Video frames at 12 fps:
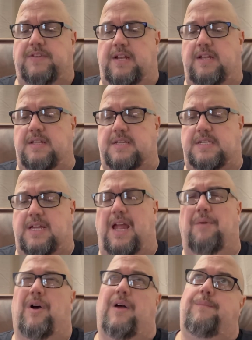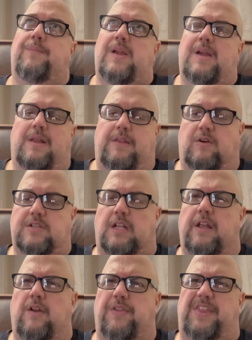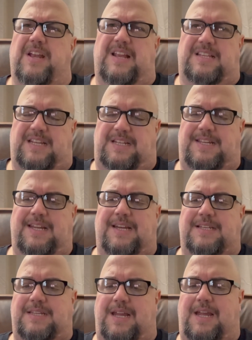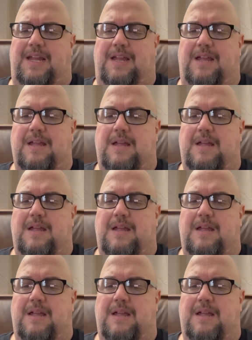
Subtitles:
didn't say, well, there was a little thing that said TSA,